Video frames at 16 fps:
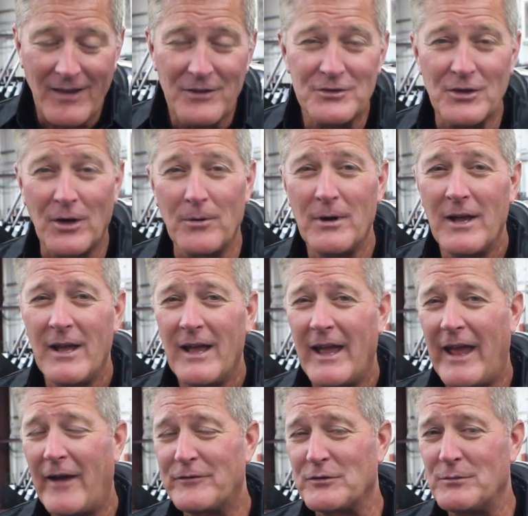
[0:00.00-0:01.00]
so
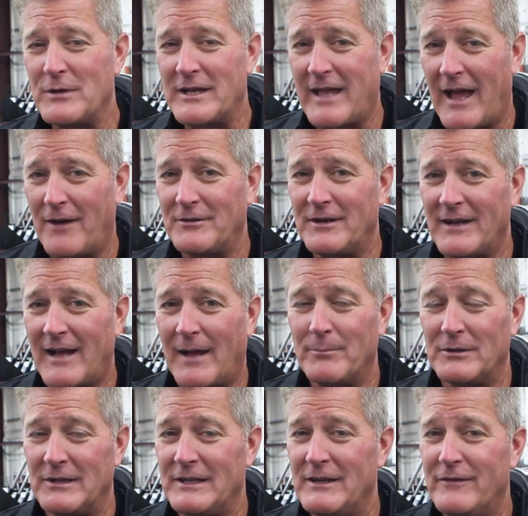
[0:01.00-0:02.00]
after we counted, I
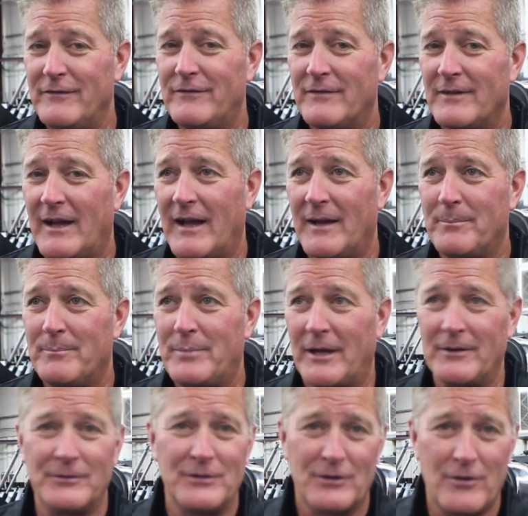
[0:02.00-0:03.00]
believe I
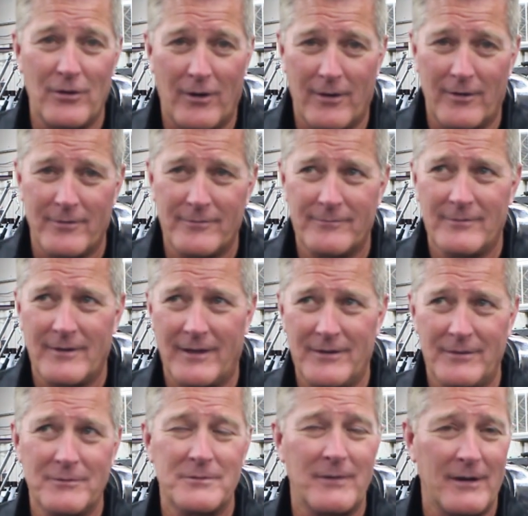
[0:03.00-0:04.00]
pedaled the car, I
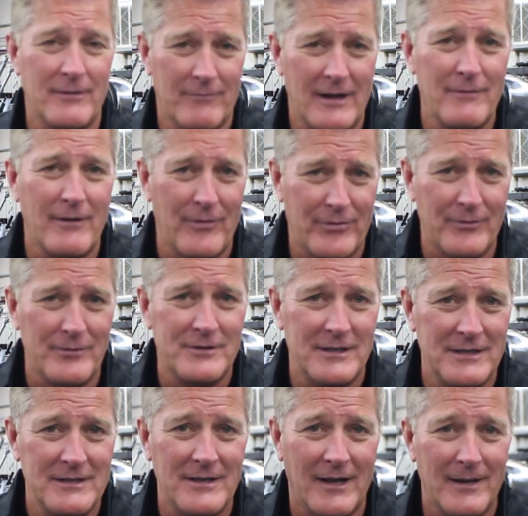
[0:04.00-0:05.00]
think it was right, right around
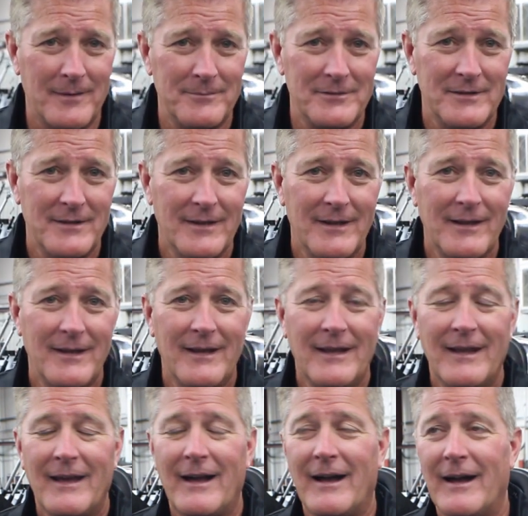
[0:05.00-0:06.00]
13 times.
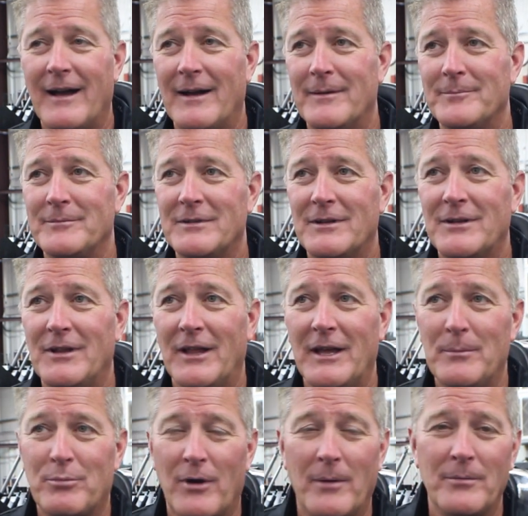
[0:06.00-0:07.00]
Um,
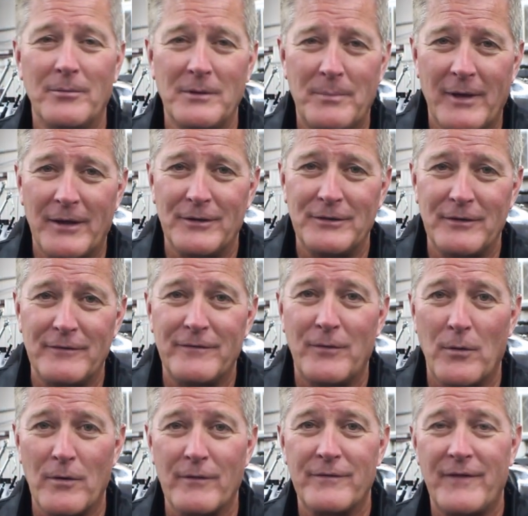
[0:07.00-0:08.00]
Clay probably pedaled it
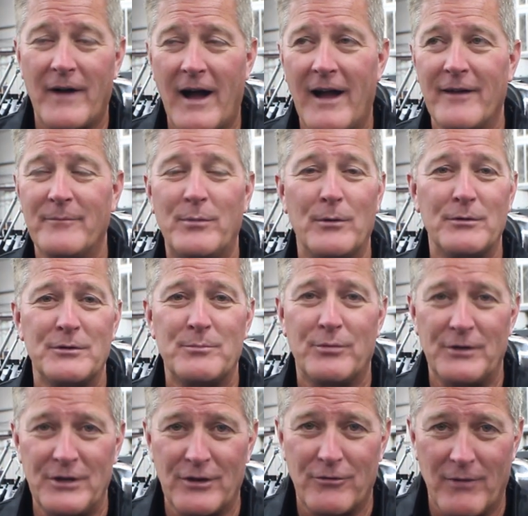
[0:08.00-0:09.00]
four or five, but was
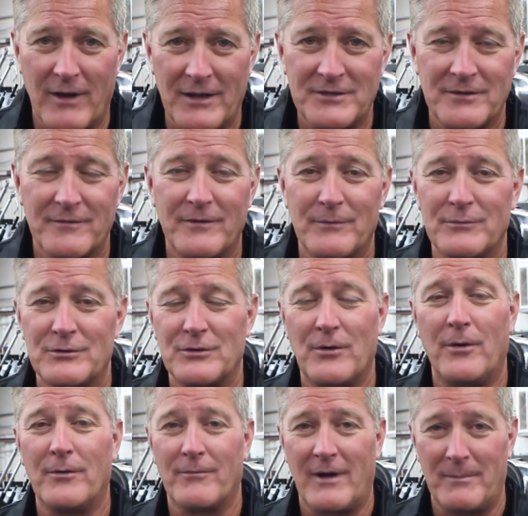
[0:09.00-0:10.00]
pretty aggressive and was
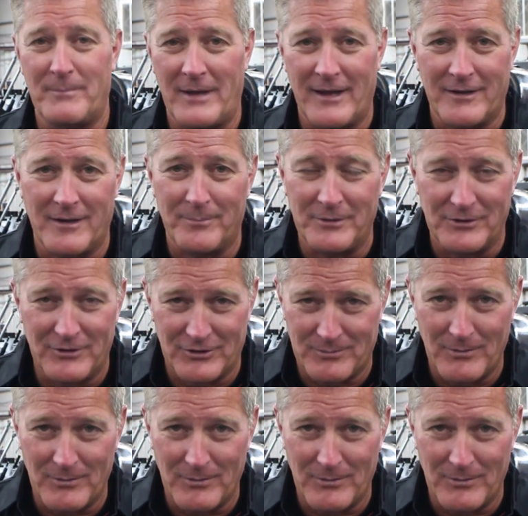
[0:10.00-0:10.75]
going right back up into